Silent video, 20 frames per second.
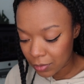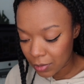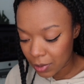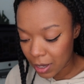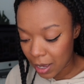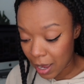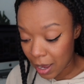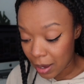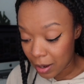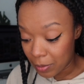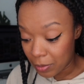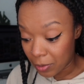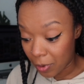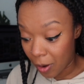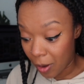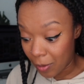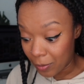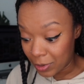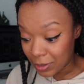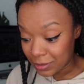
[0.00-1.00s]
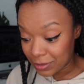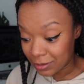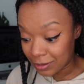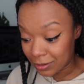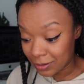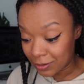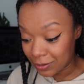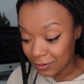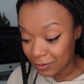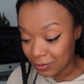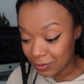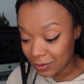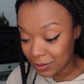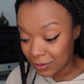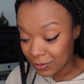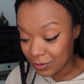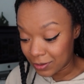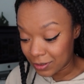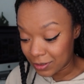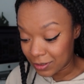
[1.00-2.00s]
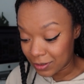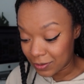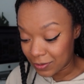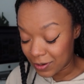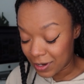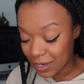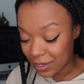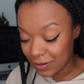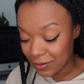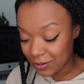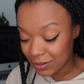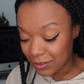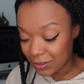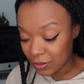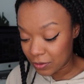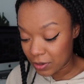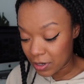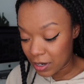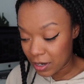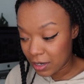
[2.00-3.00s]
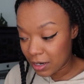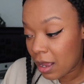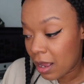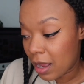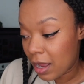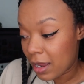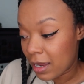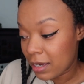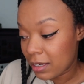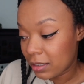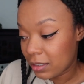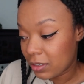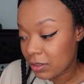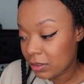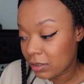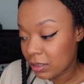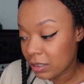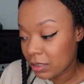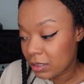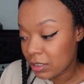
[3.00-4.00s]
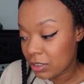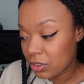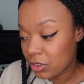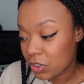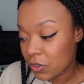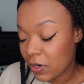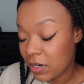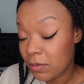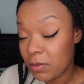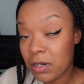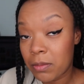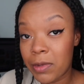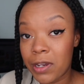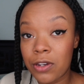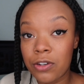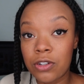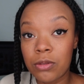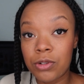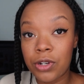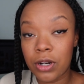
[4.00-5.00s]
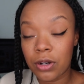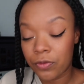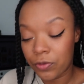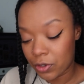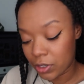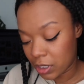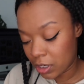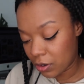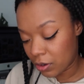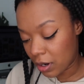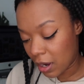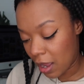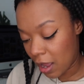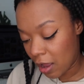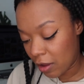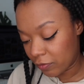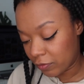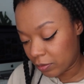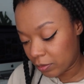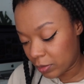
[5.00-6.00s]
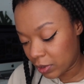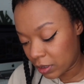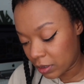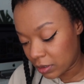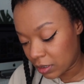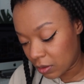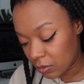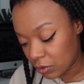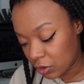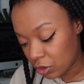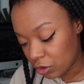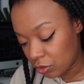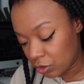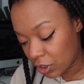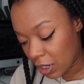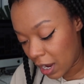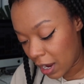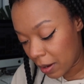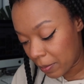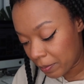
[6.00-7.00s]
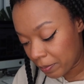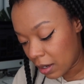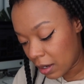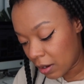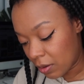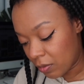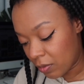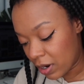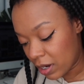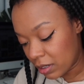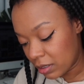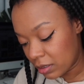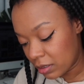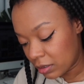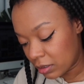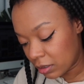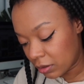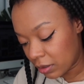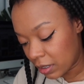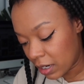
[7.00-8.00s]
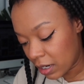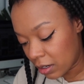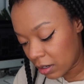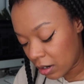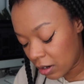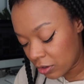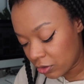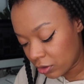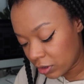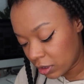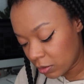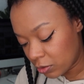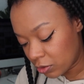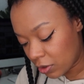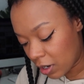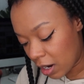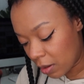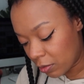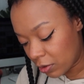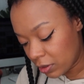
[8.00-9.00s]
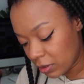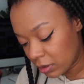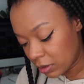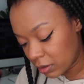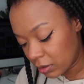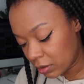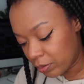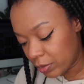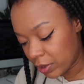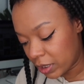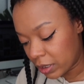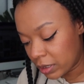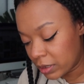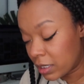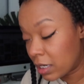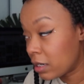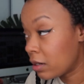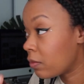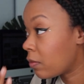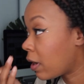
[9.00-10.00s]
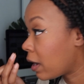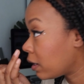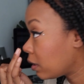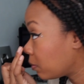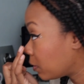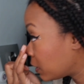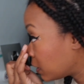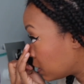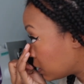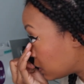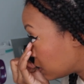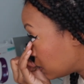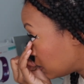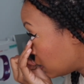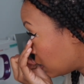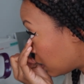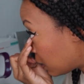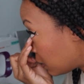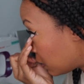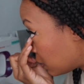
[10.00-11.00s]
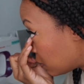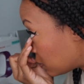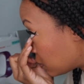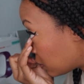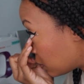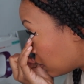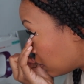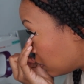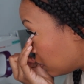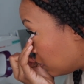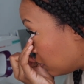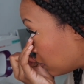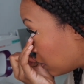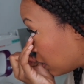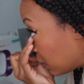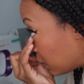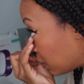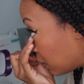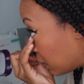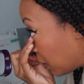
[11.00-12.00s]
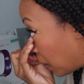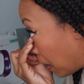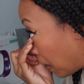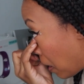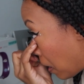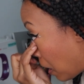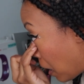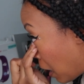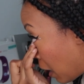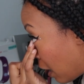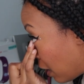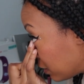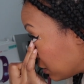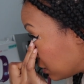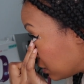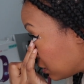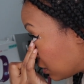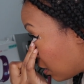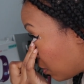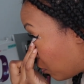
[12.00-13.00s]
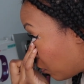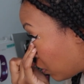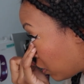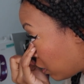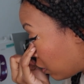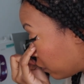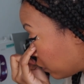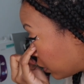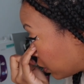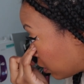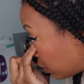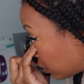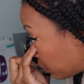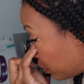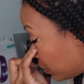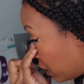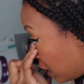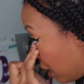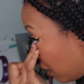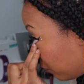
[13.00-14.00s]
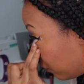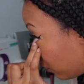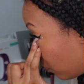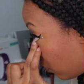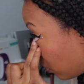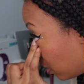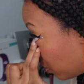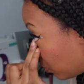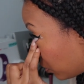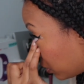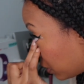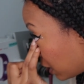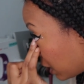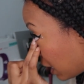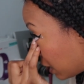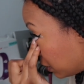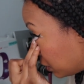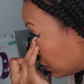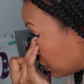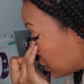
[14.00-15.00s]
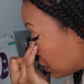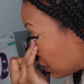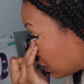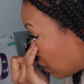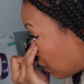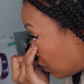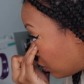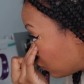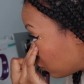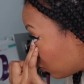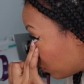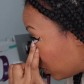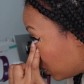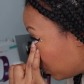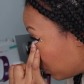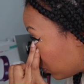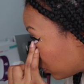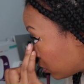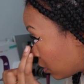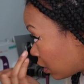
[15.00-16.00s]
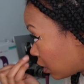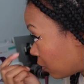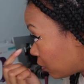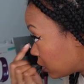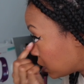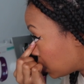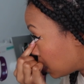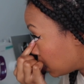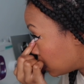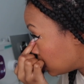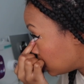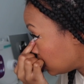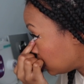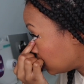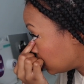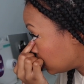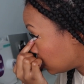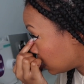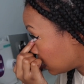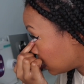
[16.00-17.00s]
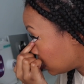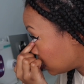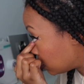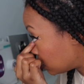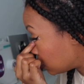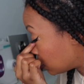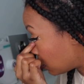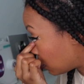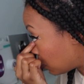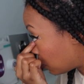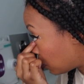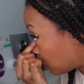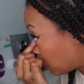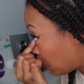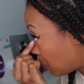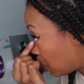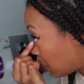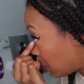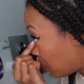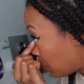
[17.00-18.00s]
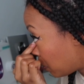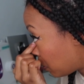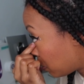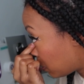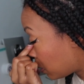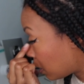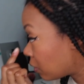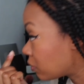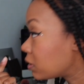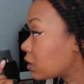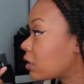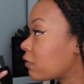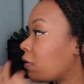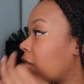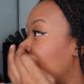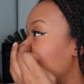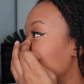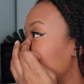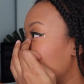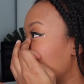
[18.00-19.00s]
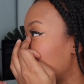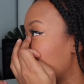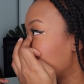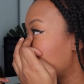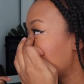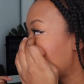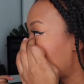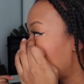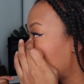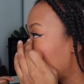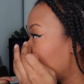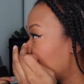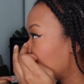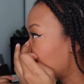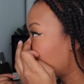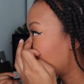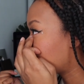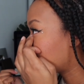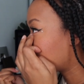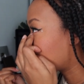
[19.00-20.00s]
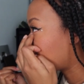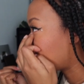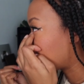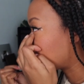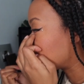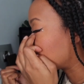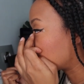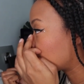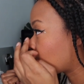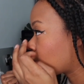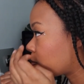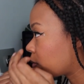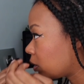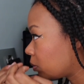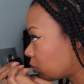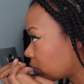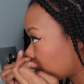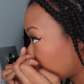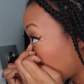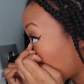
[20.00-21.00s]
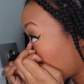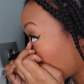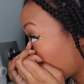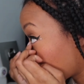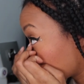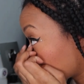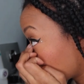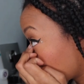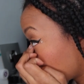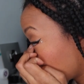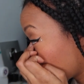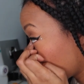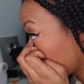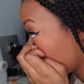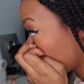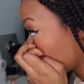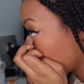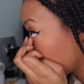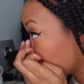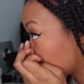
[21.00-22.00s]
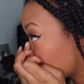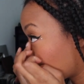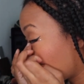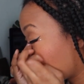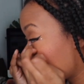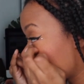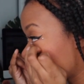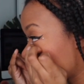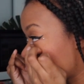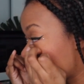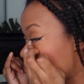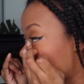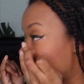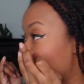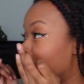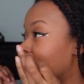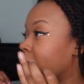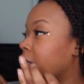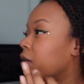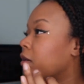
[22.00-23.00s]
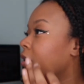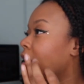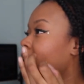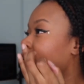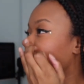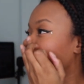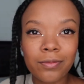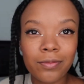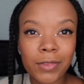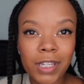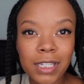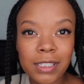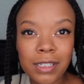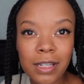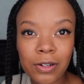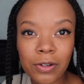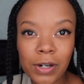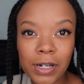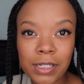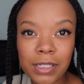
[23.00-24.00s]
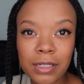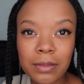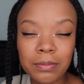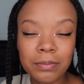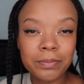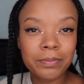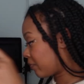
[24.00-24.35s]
I promise you, you could do it. I literally didn't show anybody my YouTube channel for a year and a half because I was too shy. I waited until I hit 100 subscribers because I didn't want anybody to see it until I knew that, like, I had somewhat of, like, a platform, or, like, at least, like, 100 people thought I was, like, decent. So I was like, if 100 people think I'm good enough, then I can show people that I know. So nobody I knew saw my YouTube channel for a year and a half. Isn't that crazy?